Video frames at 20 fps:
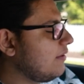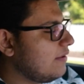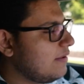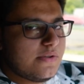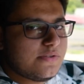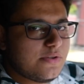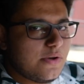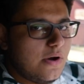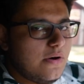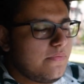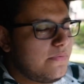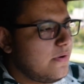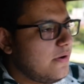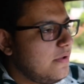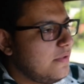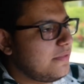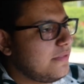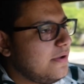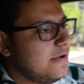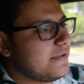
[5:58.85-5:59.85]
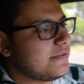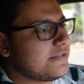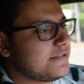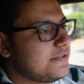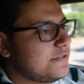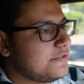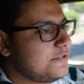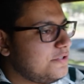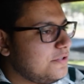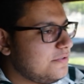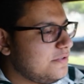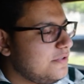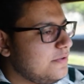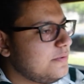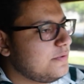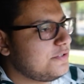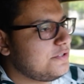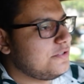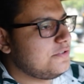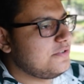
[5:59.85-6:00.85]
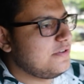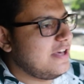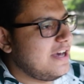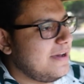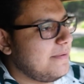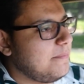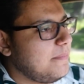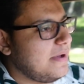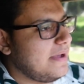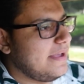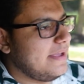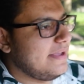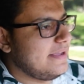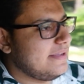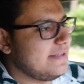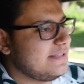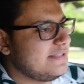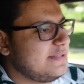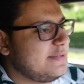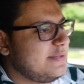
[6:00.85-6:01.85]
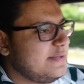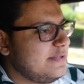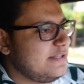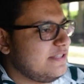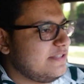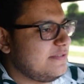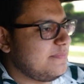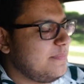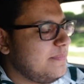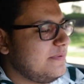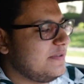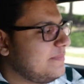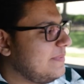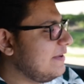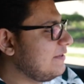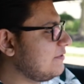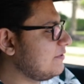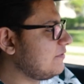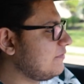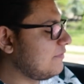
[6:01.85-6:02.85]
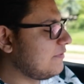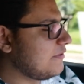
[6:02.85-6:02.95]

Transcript: So overall thoughts, should you or should you not buy spacers for